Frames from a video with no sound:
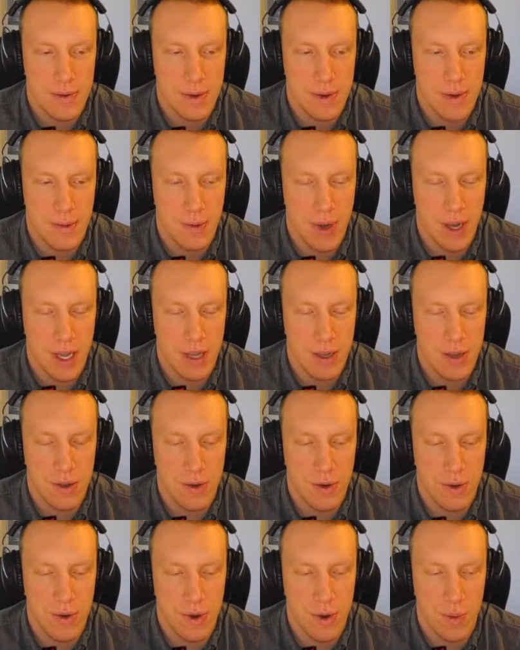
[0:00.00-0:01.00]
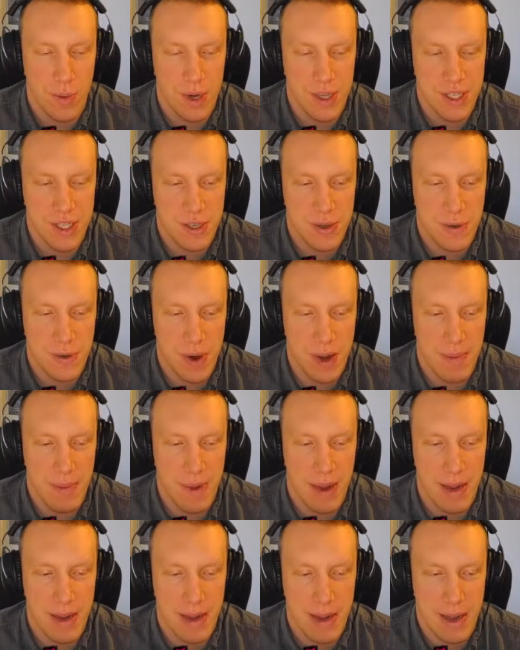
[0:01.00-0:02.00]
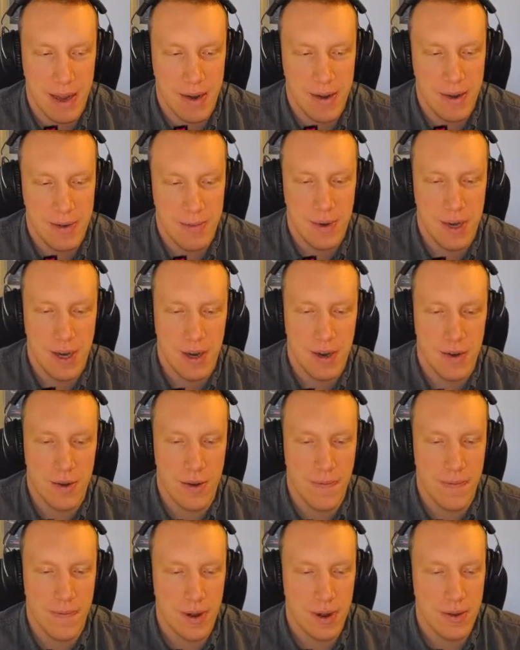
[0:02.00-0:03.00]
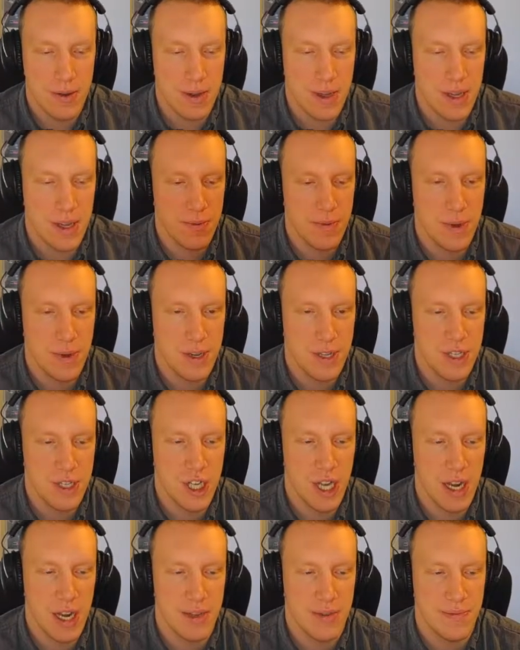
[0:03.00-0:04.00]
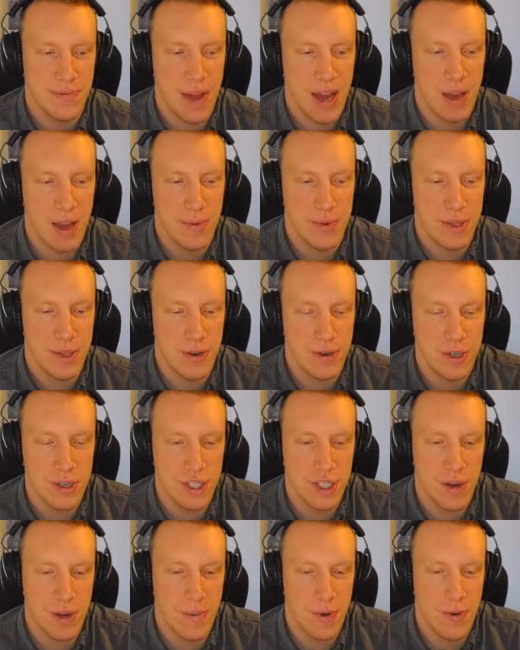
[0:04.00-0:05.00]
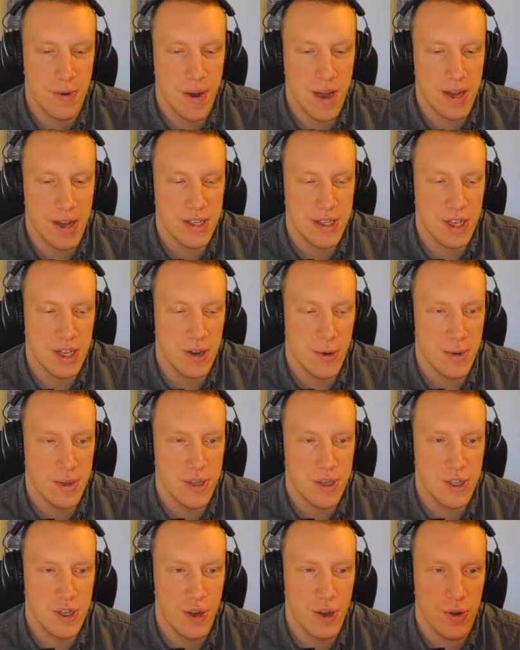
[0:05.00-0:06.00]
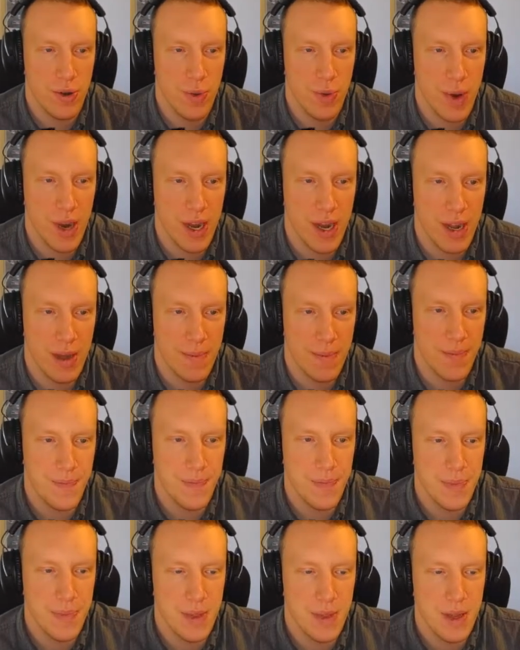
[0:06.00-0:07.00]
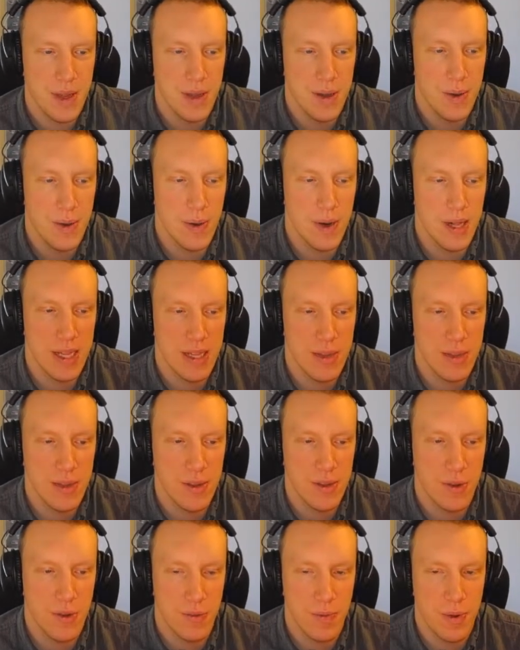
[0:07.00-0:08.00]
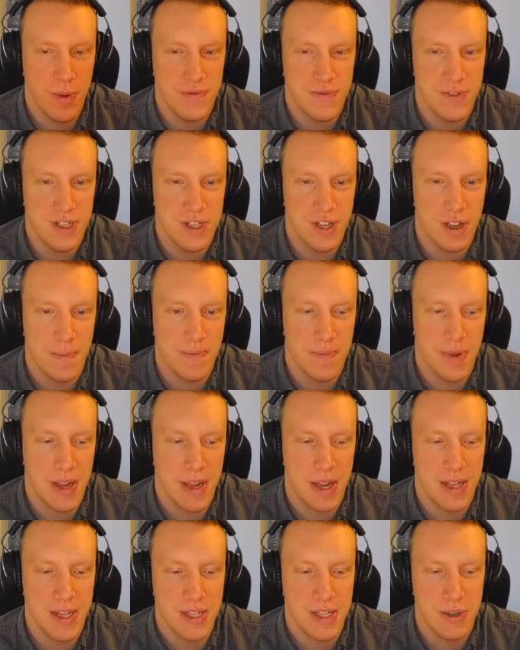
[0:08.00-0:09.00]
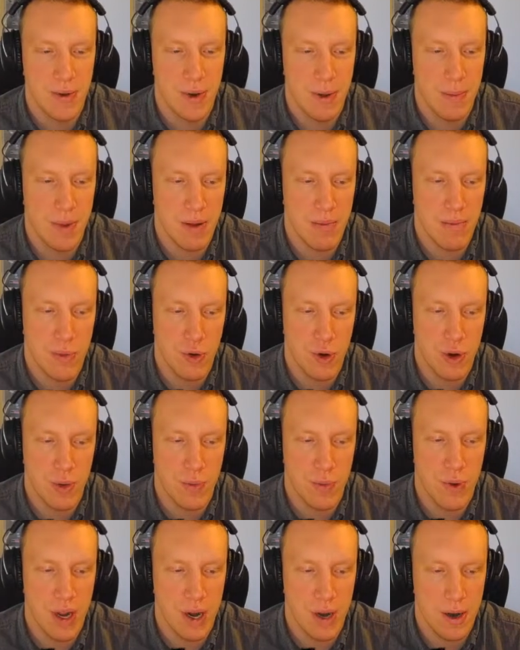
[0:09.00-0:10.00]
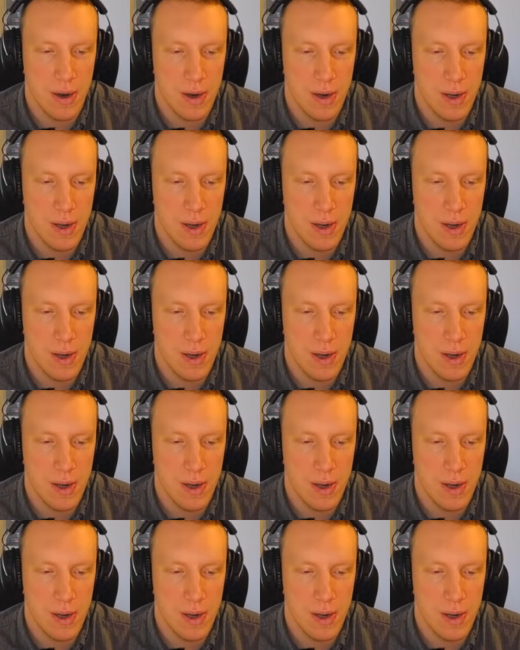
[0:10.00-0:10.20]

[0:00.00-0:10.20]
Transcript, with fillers: Wait, well, you're the one screaming, and in particular our final kids winning the challenge band will already stomp around so Silicobra sure to wake up. Well, you're both stomping and screaming more than we are.